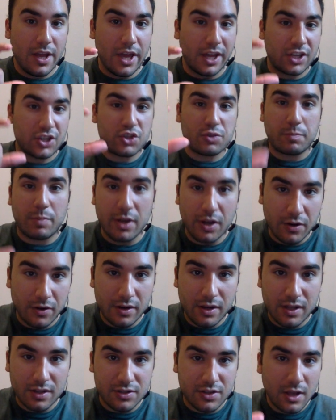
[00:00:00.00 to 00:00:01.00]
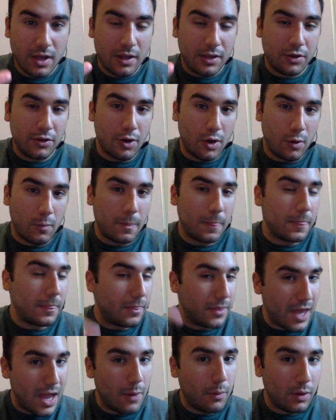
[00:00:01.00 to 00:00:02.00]
experience, you know,
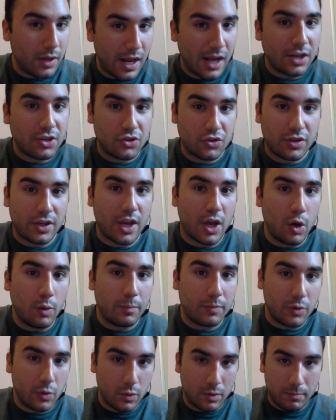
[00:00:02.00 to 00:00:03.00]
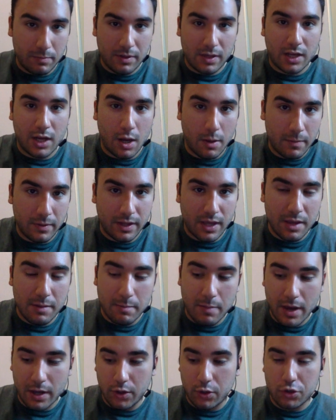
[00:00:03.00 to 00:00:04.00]
that will actually help you in becoming a
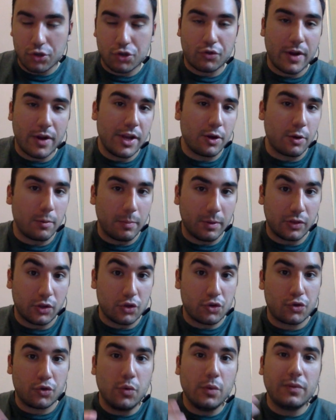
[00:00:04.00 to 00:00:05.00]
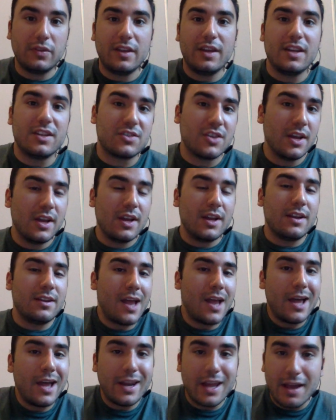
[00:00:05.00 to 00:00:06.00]
better trader. But the truth is,
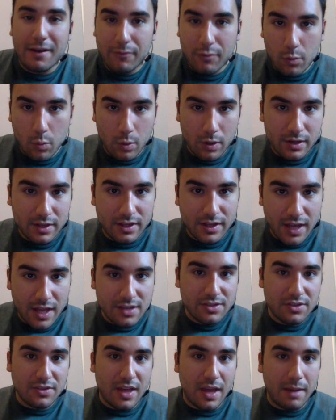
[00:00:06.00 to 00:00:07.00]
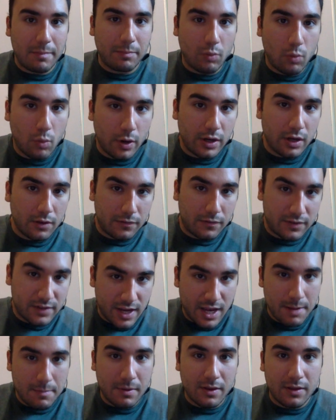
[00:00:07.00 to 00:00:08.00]
not everyone gets to that point of
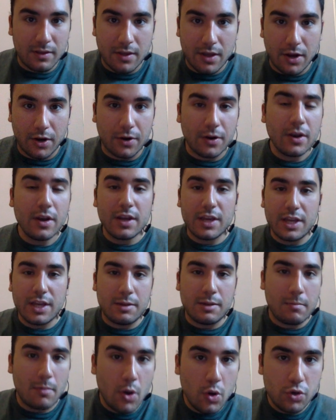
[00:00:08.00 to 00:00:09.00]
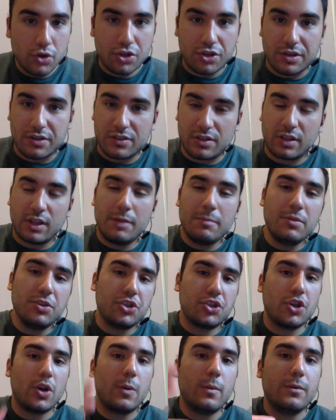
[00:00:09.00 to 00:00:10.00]
taming their emotions. And let me
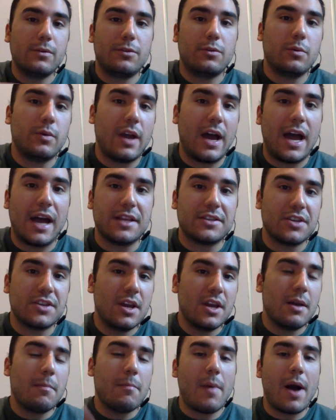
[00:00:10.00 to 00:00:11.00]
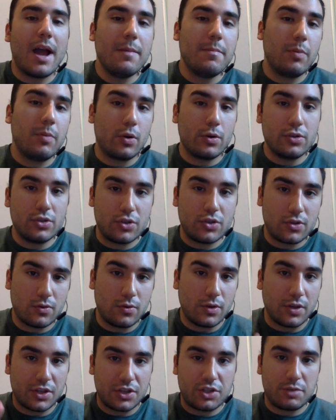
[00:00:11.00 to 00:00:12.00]
share with you guys my
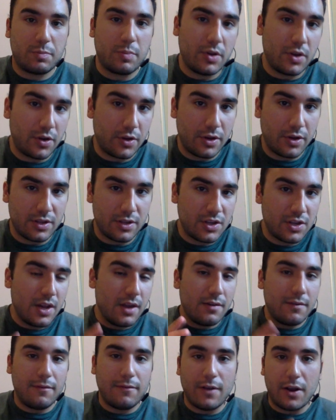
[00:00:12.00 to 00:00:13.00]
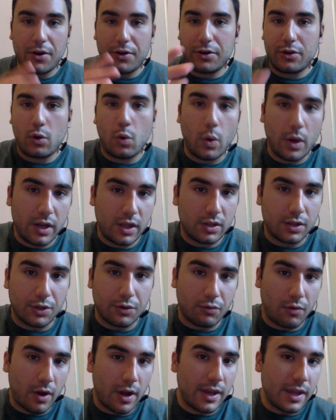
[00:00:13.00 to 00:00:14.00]
personal experience very quickly,
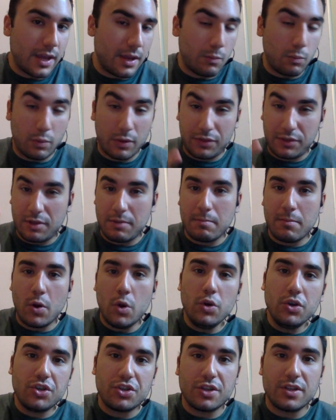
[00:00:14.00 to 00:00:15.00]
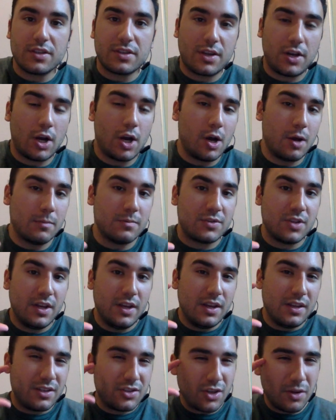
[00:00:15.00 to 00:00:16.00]
right? And with emotions comes
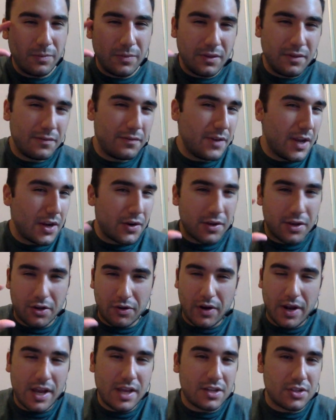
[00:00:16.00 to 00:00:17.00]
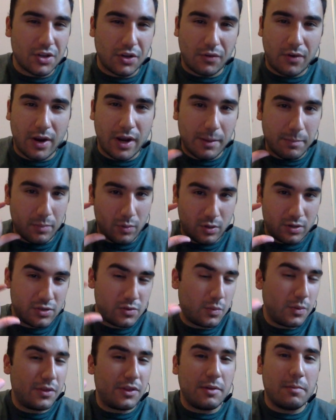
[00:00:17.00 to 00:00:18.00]
something very crazy, right? Because
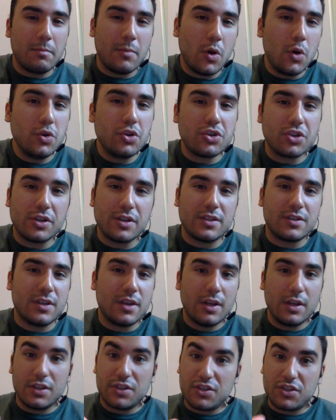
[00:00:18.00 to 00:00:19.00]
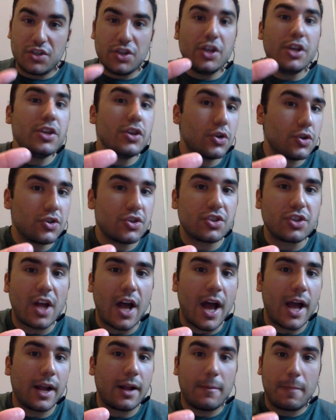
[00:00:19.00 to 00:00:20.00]
with emotions, seeing your
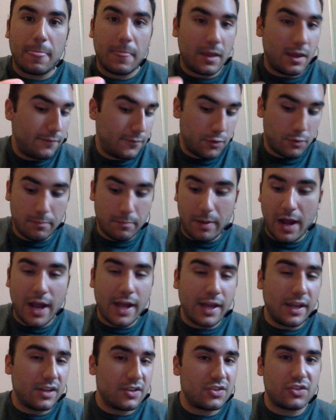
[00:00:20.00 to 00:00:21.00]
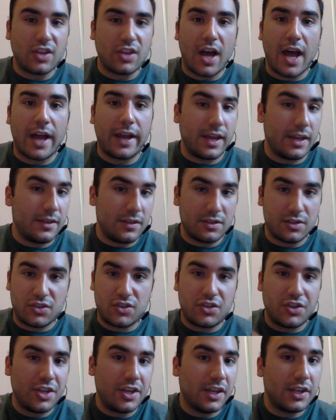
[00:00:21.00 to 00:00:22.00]
stock if you're buying a stock and then
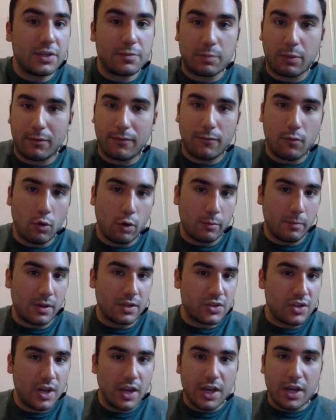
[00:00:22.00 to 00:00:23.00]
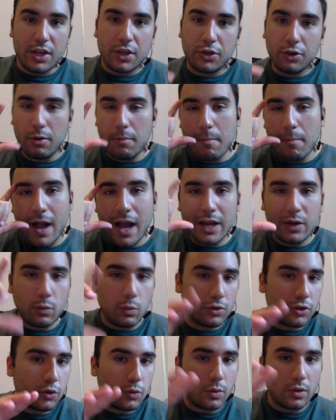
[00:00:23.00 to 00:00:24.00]
seeing its performance, your mind
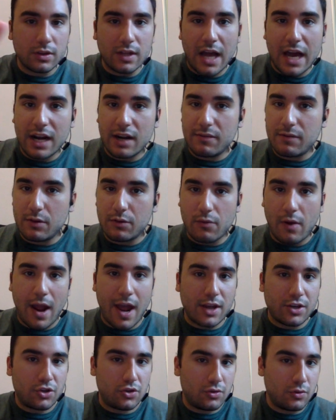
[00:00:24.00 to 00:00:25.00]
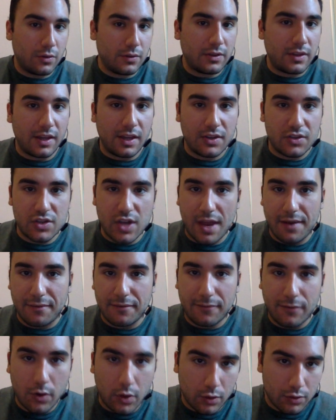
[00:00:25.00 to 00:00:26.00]
will do a lot of irrational things at
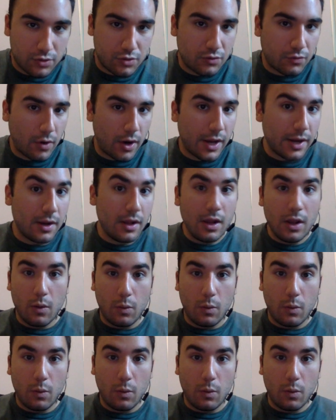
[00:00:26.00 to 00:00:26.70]
first, right?